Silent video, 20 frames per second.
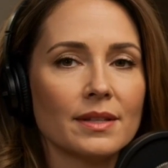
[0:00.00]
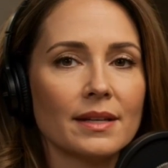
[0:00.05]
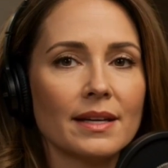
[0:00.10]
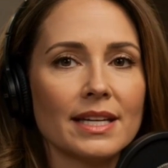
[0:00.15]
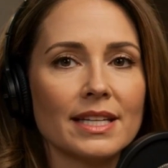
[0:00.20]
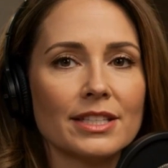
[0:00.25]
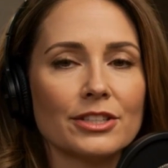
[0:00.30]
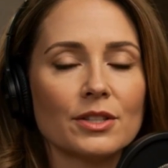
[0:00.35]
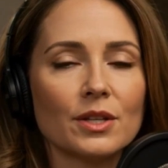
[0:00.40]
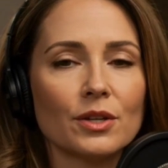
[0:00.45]

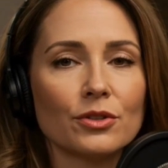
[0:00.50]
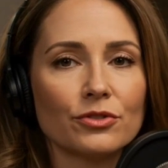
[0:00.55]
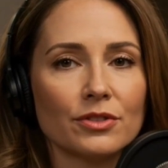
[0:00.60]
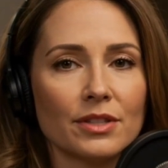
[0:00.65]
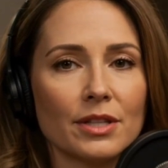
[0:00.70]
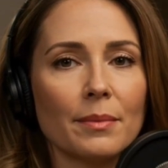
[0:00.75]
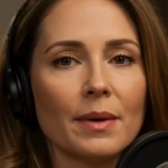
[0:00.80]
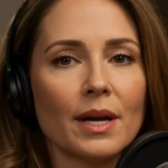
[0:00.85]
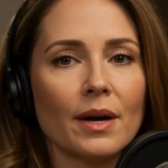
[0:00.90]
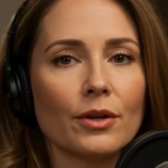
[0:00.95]
It's often
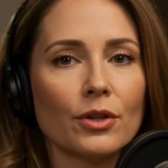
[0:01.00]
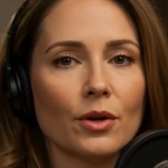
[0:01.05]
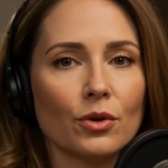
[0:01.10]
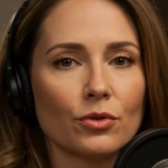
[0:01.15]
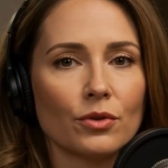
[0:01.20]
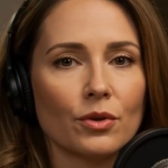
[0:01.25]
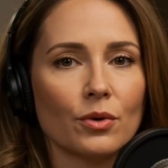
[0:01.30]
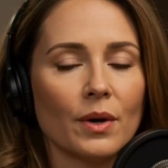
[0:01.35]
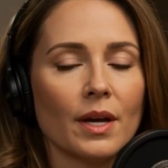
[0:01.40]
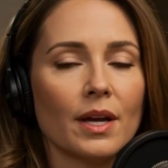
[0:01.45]
about
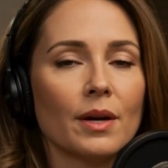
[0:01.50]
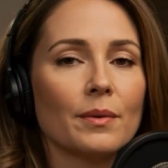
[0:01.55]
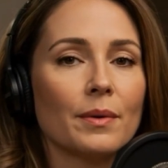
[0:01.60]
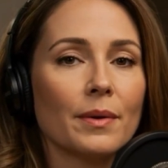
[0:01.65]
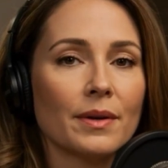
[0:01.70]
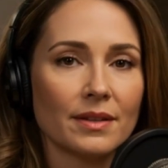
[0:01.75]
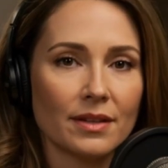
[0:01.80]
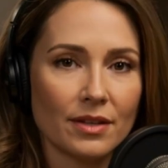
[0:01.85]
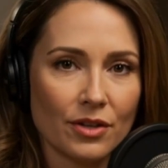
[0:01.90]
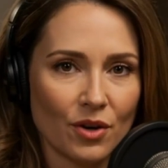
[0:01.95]
overwhelm,
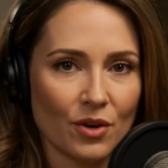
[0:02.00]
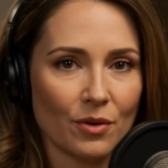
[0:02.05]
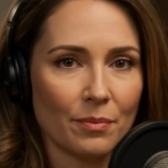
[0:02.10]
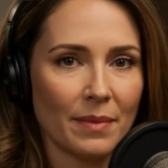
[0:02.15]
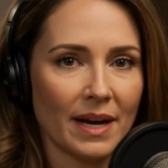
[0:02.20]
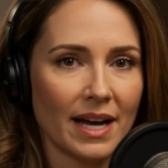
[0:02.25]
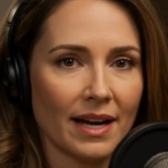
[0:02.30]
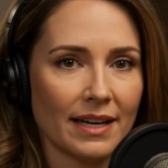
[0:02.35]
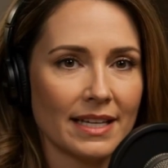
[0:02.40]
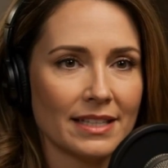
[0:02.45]
not
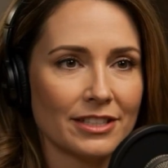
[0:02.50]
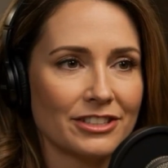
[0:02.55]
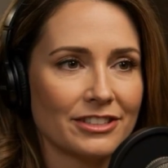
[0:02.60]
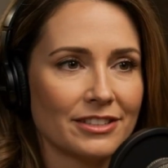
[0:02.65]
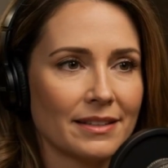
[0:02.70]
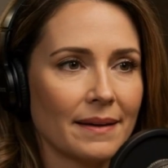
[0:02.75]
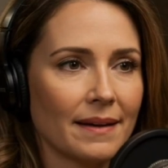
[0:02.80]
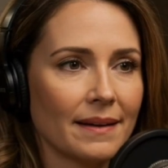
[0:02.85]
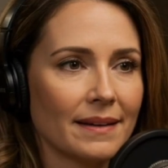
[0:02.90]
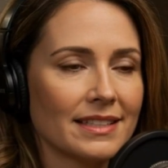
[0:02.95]
malice.
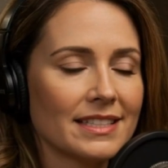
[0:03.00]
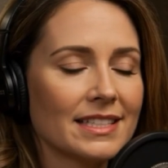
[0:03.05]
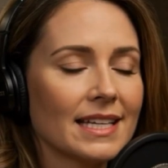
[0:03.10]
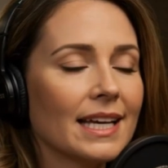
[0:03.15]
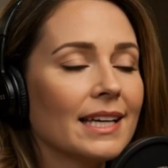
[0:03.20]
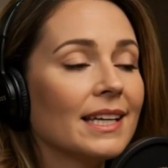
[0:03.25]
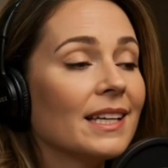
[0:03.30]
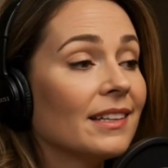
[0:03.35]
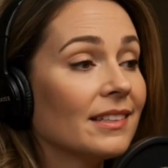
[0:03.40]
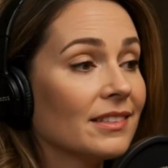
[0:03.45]

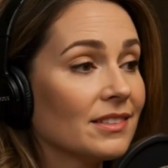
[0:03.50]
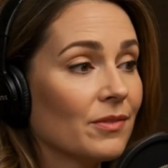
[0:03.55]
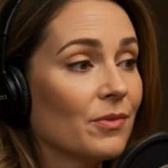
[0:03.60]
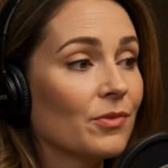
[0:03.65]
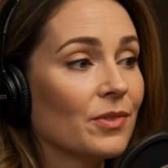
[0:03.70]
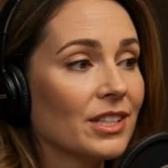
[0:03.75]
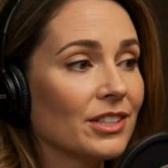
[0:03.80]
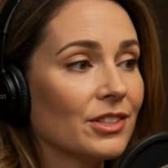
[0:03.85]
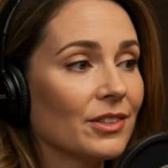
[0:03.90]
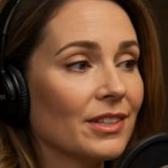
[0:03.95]
Second,
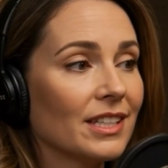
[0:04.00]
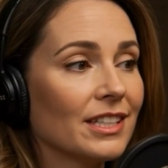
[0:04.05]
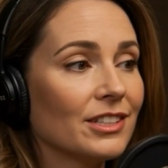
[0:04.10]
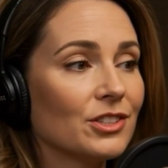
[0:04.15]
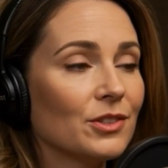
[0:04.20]
regulate